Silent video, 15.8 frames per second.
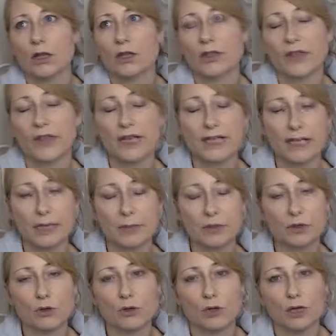things that I'm
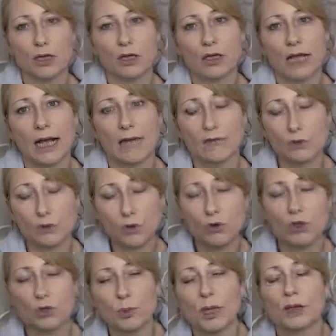talking have
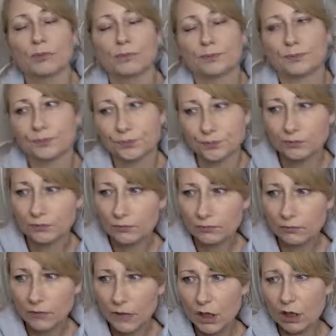talked about,
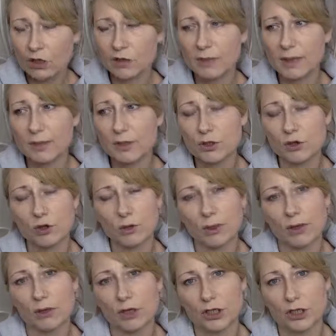sometimes talk
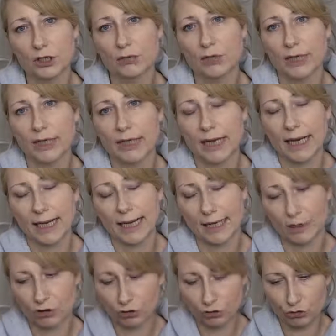about, are too late. I
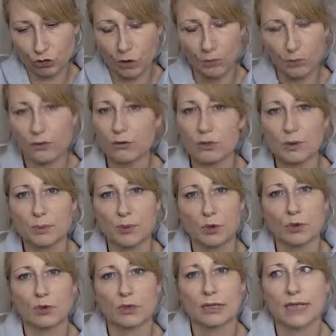had dropped those
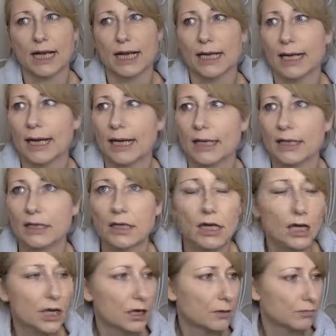balls. I had
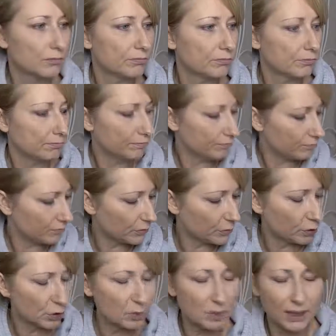
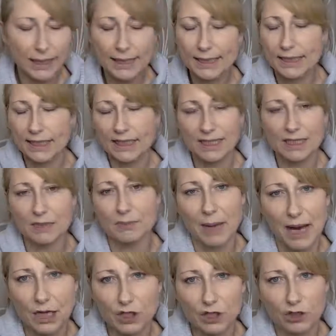those plates had
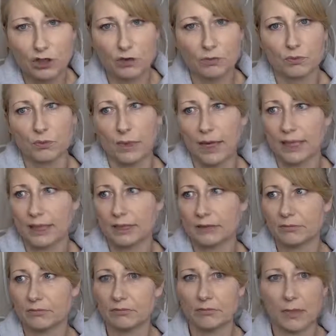smashed. My
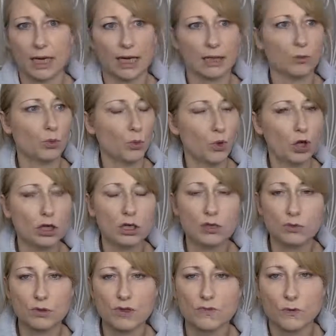my world
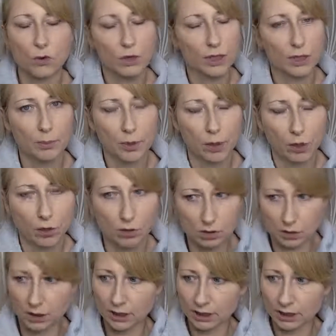was falling apart.